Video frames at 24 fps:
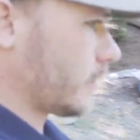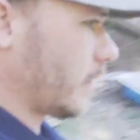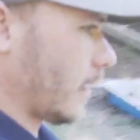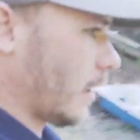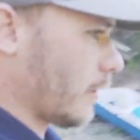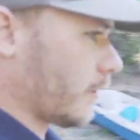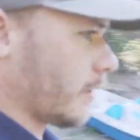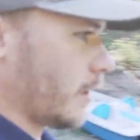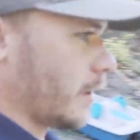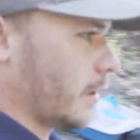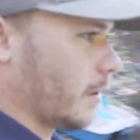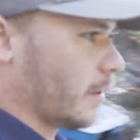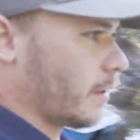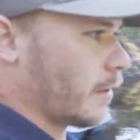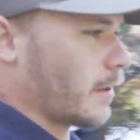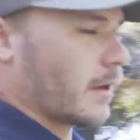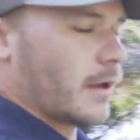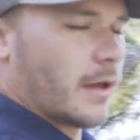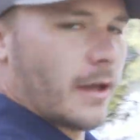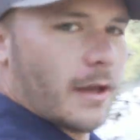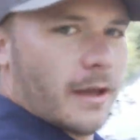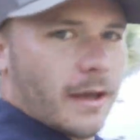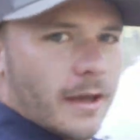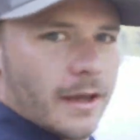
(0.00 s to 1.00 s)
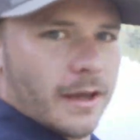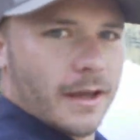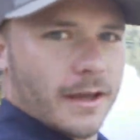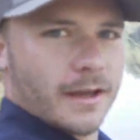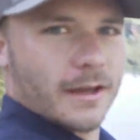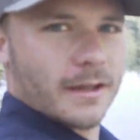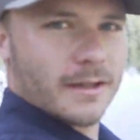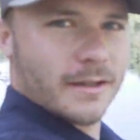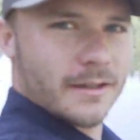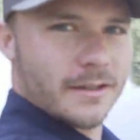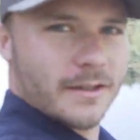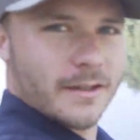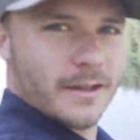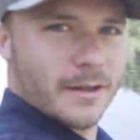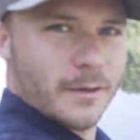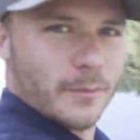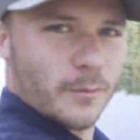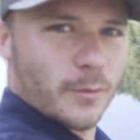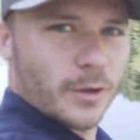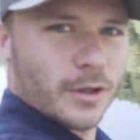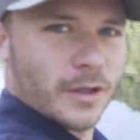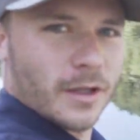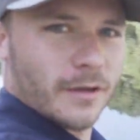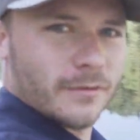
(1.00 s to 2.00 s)
down here. And
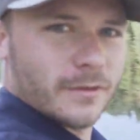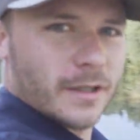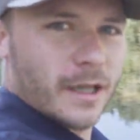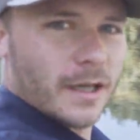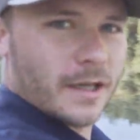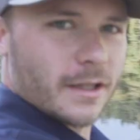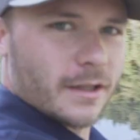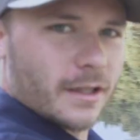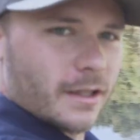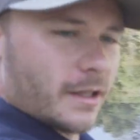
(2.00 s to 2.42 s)
we love taking the